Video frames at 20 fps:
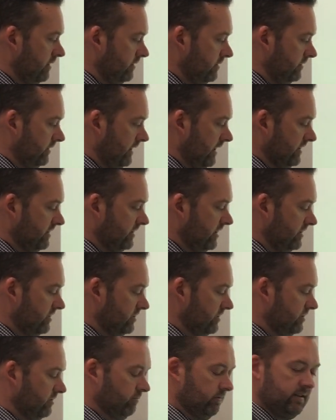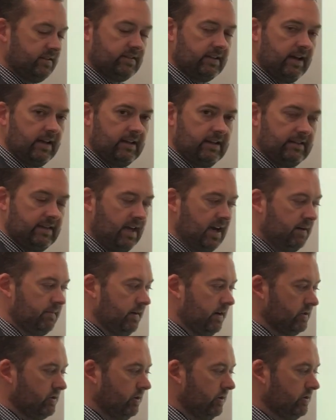So the excess, just to restate, is how
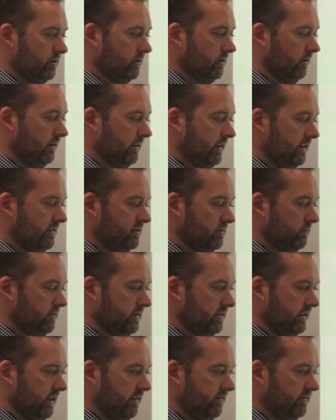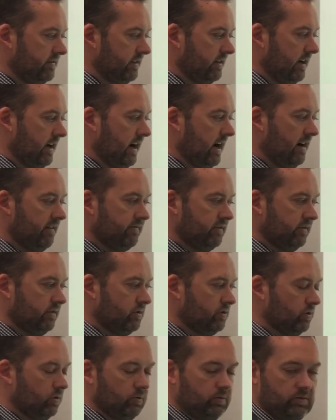much hydrochloric acid was left after the
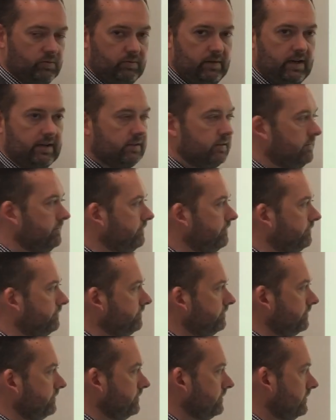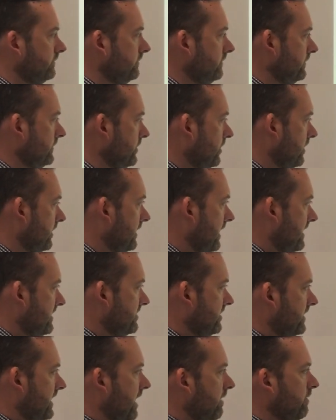chalk was reacted. Okay,
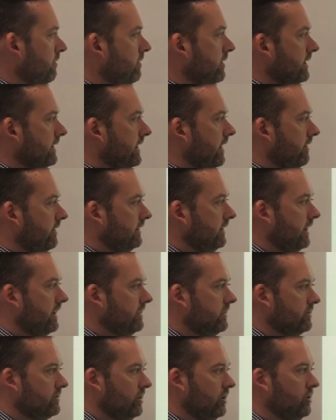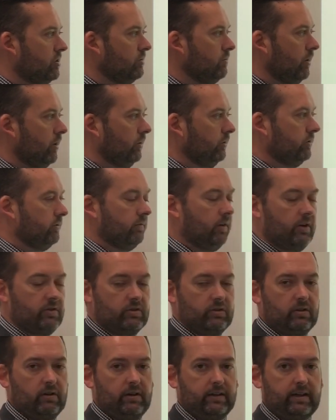so now we want to calculate the total moles of
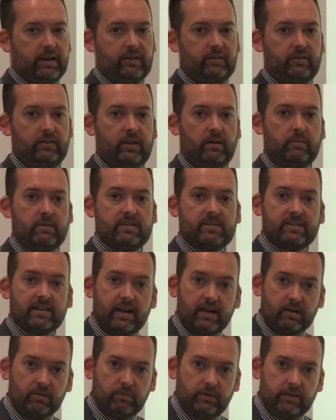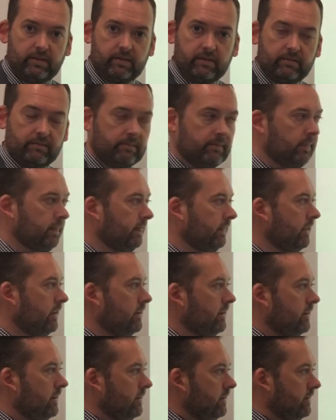hydrochloric acid that we started with.
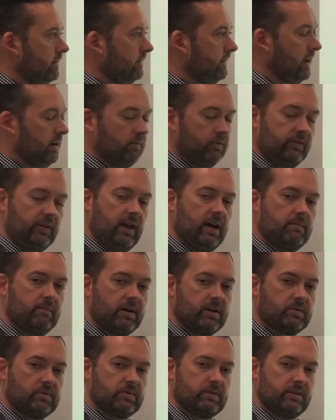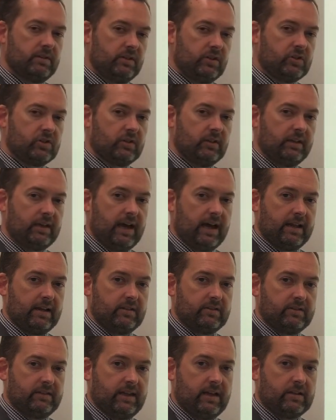That was how much was initially
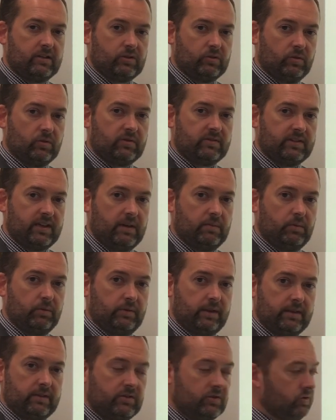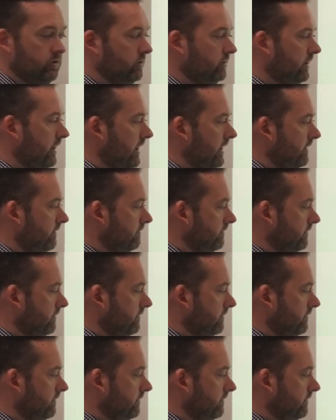added to that chalk sample that the student had.